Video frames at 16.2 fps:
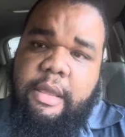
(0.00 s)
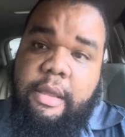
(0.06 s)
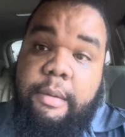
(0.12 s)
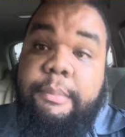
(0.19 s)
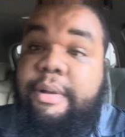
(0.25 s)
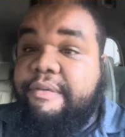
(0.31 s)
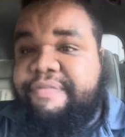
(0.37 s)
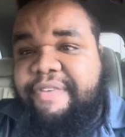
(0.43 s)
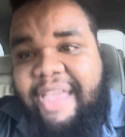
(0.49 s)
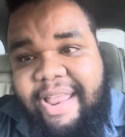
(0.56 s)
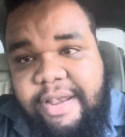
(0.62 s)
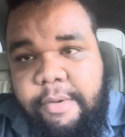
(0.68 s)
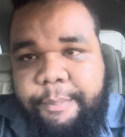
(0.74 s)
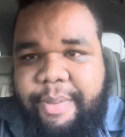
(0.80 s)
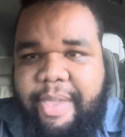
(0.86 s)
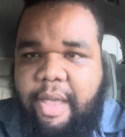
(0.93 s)
But
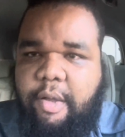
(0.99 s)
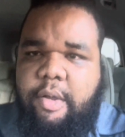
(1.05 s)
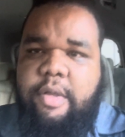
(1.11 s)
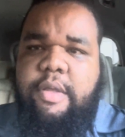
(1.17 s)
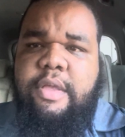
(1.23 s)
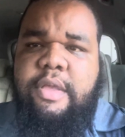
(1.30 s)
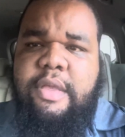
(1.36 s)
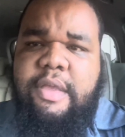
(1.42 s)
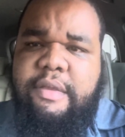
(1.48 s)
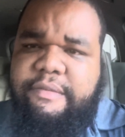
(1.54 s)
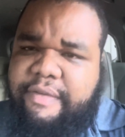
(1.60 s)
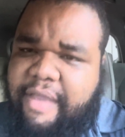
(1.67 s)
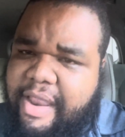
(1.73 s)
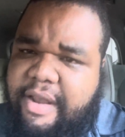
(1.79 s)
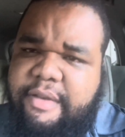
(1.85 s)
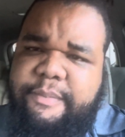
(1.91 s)
Vanderbilt,
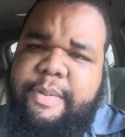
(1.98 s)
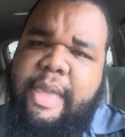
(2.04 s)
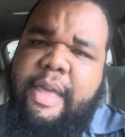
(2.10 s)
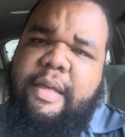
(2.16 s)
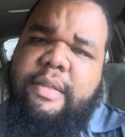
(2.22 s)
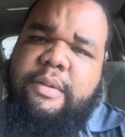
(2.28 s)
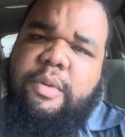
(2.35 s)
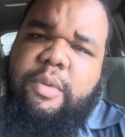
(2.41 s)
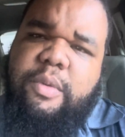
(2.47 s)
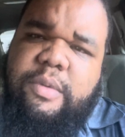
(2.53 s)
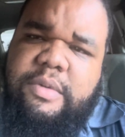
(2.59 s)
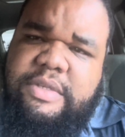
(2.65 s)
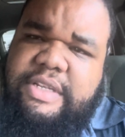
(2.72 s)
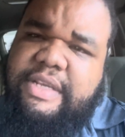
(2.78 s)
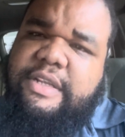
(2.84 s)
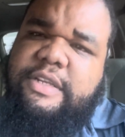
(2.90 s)
Vanderbilt
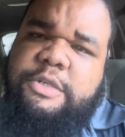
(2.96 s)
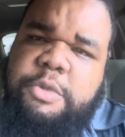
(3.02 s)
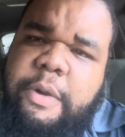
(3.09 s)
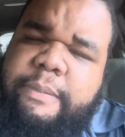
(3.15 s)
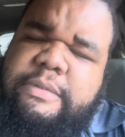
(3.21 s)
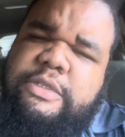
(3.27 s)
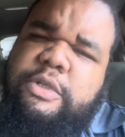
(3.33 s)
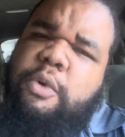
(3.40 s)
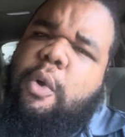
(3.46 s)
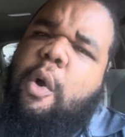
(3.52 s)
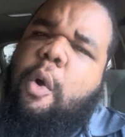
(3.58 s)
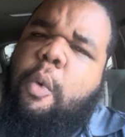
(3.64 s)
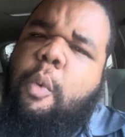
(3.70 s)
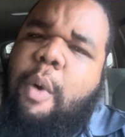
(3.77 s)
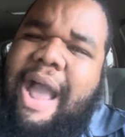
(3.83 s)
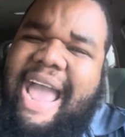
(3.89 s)
took a trip to
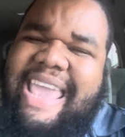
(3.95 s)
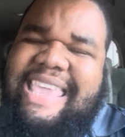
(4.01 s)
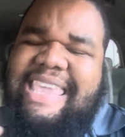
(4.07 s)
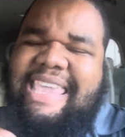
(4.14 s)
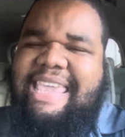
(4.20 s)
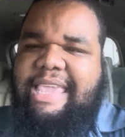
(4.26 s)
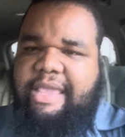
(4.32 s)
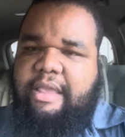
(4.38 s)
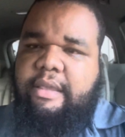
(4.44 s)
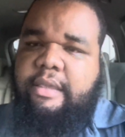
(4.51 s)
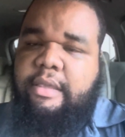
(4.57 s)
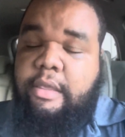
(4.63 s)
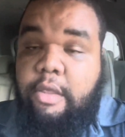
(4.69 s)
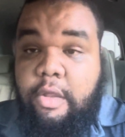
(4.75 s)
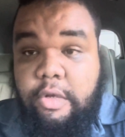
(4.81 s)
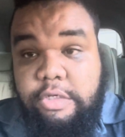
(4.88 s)
Hawaii,
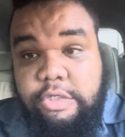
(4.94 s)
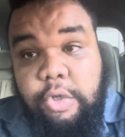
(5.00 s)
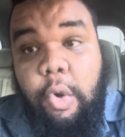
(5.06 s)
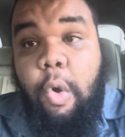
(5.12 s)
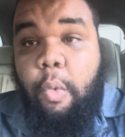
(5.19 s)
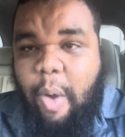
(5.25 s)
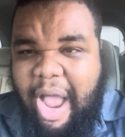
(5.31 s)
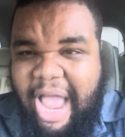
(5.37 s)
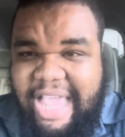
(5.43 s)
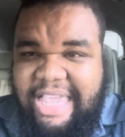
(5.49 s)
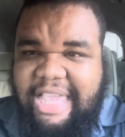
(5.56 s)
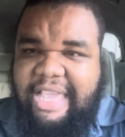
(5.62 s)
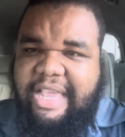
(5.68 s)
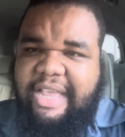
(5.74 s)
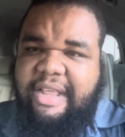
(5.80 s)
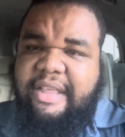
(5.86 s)
to
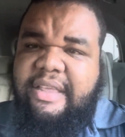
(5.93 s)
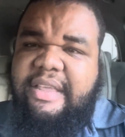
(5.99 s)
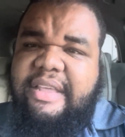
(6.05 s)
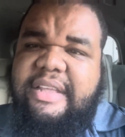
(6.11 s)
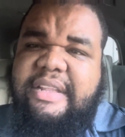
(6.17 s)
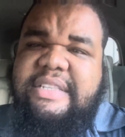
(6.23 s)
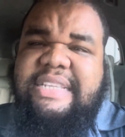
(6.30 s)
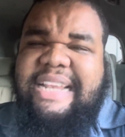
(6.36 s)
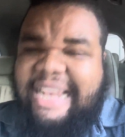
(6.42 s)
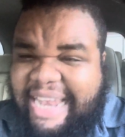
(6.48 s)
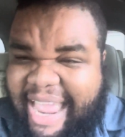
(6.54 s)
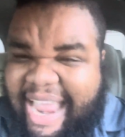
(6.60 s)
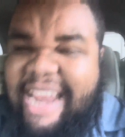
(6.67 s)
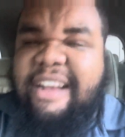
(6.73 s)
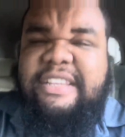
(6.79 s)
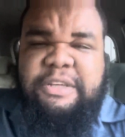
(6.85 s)
Hawaii, to
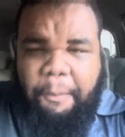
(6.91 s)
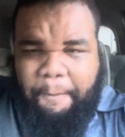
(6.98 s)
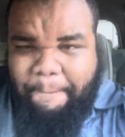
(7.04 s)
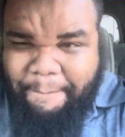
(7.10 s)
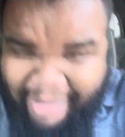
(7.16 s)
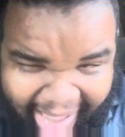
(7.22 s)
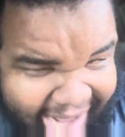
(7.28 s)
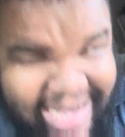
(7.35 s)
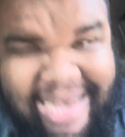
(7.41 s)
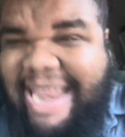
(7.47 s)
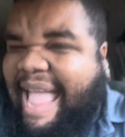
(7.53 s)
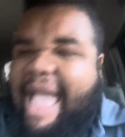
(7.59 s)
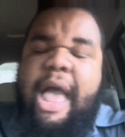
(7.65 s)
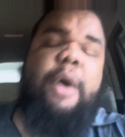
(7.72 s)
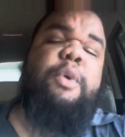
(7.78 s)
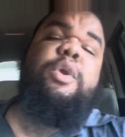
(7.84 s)
lay the smack
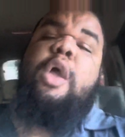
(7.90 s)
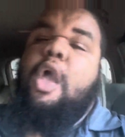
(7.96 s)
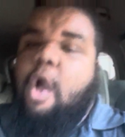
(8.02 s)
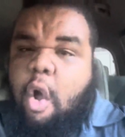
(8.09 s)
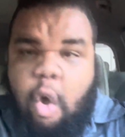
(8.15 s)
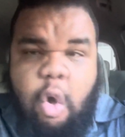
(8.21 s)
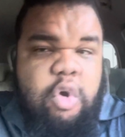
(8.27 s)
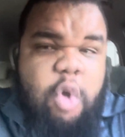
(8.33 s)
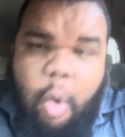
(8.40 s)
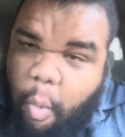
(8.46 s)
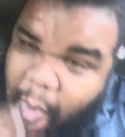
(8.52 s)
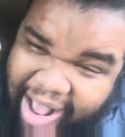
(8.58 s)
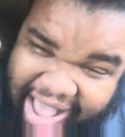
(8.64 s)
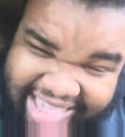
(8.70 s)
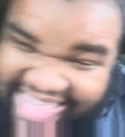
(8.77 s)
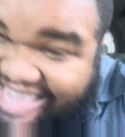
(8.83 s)
down on
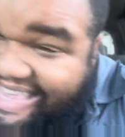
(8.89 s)
Hawaii